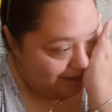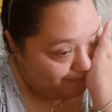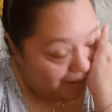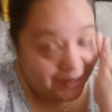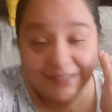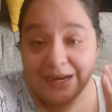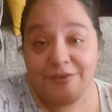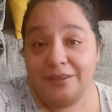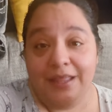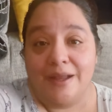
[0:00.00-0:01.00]
My kids got
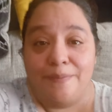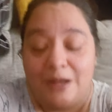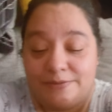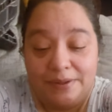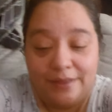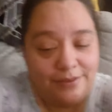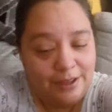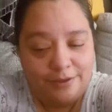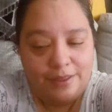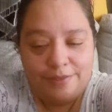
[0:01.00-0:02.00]
everything they could possibly.
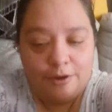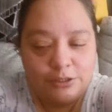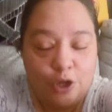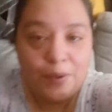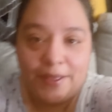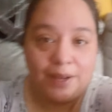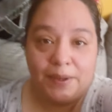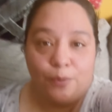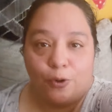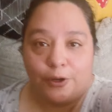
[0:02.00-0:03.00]
There is no way they could be bored.